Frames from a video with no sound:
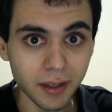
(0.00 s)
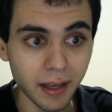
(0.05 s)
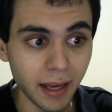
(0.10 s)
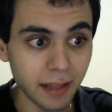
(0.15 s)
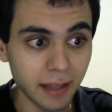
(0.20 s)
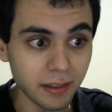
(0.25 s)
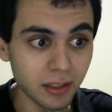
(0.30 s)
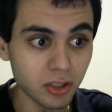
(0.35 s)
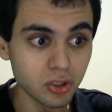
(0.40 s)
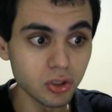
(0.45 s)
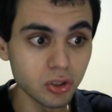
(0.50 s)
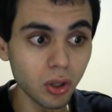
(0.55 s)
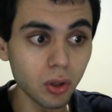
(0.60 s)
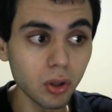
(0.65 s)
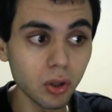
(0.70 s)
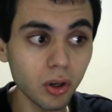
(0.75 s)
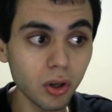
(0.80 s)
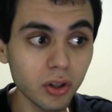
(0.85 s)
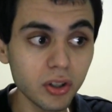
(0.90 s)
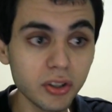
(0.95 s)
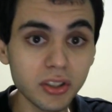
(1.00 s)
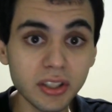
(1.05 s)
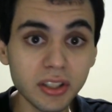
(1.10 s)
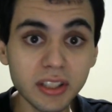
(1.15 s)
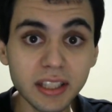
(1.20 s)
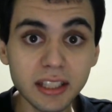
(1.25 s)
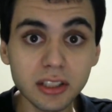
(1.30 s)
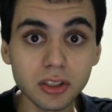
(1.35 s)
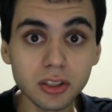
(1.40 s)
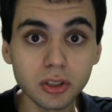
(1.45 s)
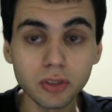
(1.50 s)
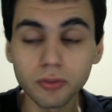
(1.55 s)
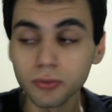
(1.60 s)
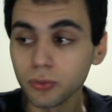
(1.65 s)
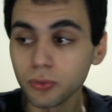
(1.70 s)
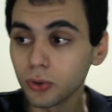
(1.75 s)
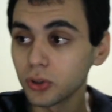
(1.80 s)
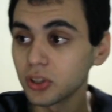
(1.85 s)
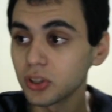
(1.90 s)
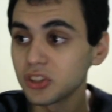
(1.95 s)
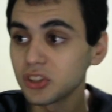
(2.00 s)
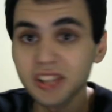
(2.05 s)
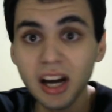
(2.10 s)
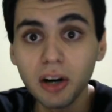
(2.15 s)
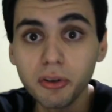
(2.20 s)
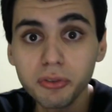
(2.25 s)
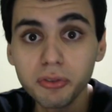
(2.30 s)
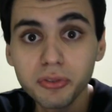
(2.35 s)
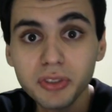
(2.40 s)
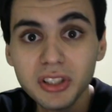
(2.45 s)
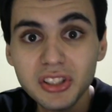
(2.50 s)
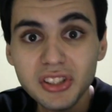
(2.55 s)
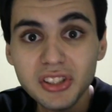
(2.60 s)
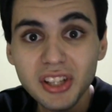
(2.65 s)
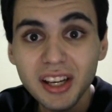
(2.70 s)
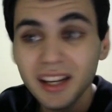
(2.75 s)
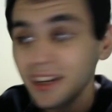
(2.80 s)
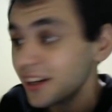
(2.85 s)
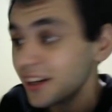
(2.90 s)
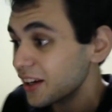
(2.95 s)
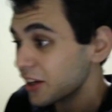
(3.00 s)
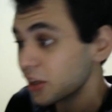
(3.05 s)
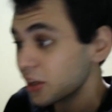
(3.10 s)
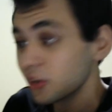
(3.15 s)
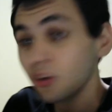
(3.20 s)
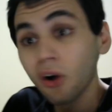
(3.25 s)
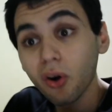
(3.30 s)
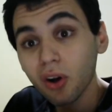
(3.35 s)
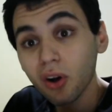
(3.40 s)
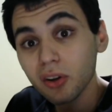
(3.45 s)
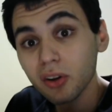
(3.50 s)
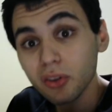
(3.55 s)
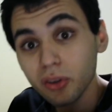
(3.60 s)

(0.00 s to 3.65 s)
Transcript: And there's no longer the need for the self because you no,